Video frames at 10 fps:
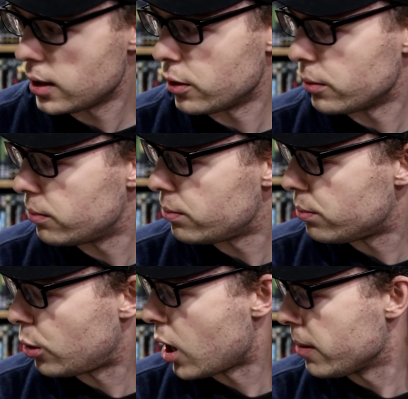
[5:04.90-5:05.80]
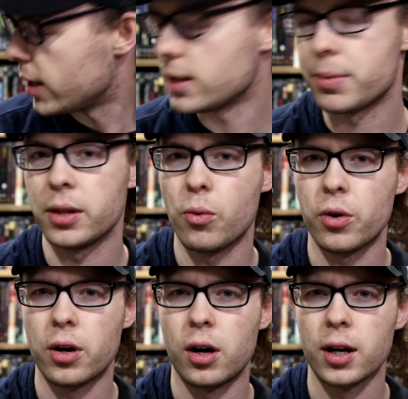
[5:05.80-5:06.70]
it'll probably end up in the
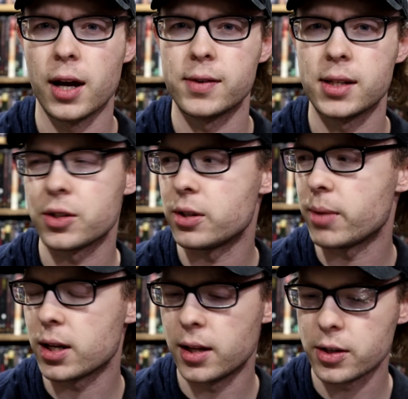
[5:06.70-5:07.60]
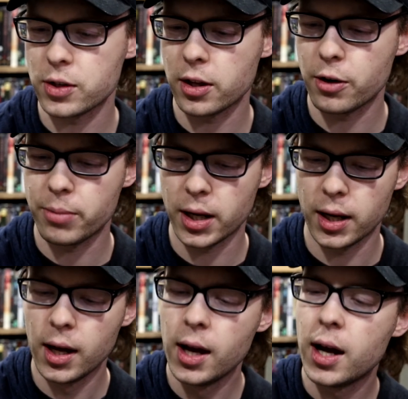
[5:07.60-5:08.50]
Warner Archives section of my collection though,
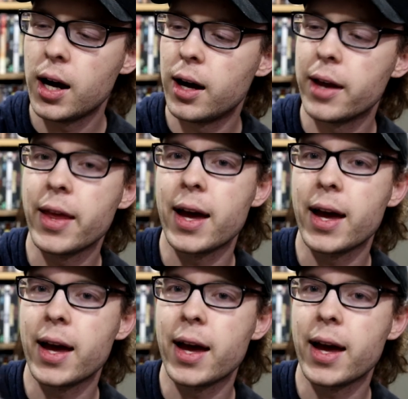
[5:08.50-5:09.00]
but, and